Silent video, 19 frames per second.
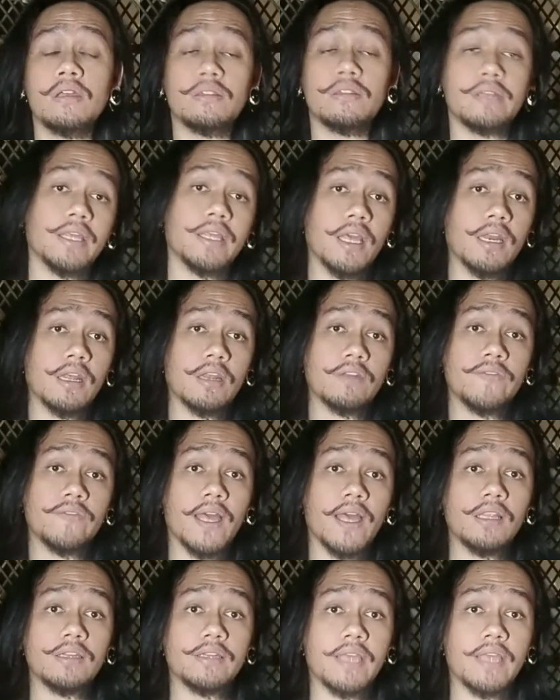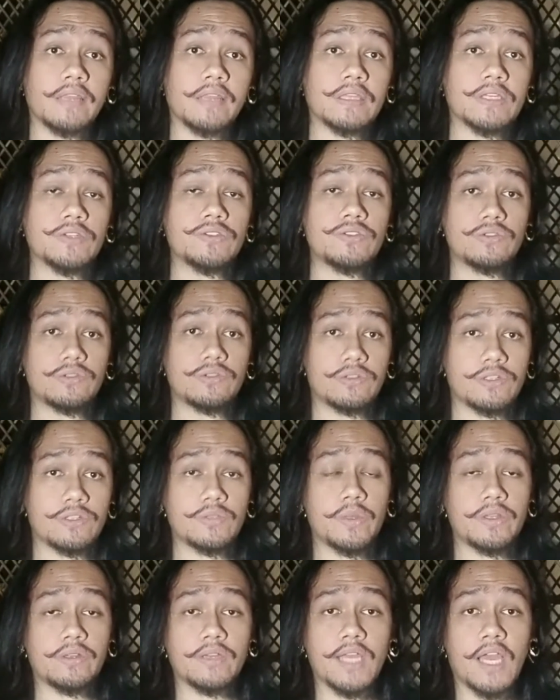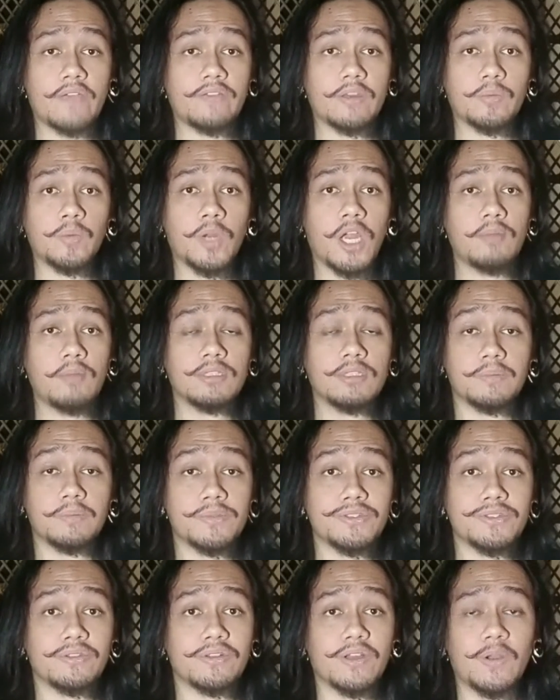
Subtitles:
they can invalidate their students when they're having problems.